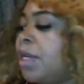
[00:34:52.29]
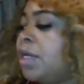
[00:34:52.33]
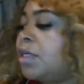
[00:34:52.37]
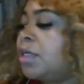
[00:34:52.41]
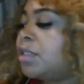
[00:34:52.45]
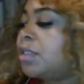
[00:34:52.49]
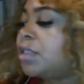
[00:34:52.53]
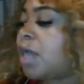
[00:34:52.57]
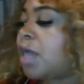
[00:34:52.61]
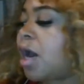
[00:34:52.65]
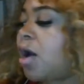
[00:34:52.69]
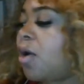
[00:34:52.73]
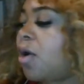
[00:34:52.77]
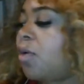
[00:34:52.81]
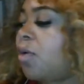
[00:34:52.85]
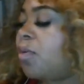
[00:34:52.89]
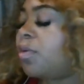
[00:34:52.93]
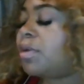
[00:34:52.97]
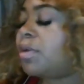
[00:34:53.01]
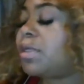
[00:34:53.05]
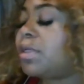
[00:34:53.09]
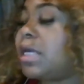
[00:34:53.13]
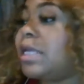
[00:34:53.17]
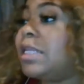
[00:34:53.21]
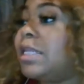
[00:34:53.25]
So
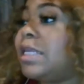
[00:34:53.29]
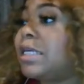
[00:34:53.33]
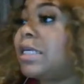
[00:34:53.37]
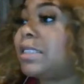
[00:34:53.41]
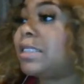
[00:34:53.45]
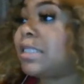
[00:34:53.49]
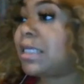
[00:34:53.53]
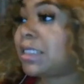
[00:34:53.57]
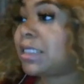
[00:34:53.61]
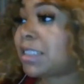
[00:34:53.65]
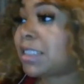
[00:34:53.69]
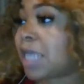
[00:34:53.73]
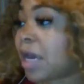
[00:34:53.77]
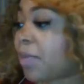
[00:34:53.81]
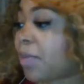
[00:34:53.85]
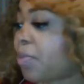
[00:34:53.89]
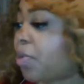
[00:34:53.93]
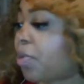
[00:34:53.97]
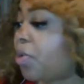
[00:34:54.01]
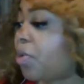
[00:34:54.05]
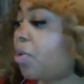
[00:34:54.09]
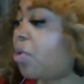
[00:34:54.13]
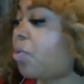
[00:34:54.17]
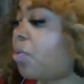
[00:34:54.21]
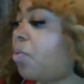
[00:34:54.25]
in this
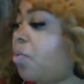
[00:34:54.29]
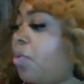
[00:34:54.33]
example,